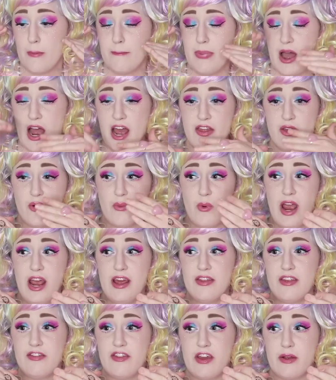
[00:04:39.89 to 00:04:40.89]
by the
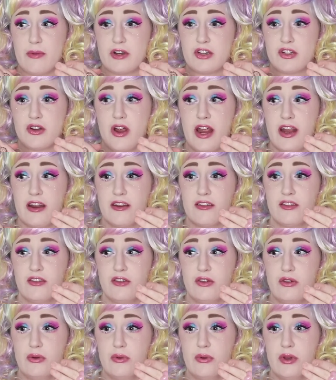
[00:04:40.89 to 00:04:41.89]
way that they were trying
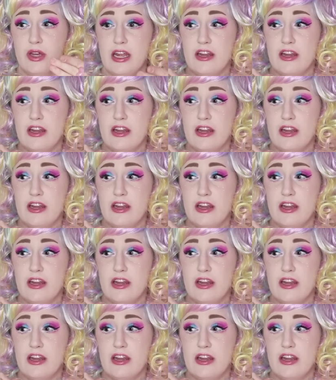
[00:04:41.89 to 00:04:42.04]
to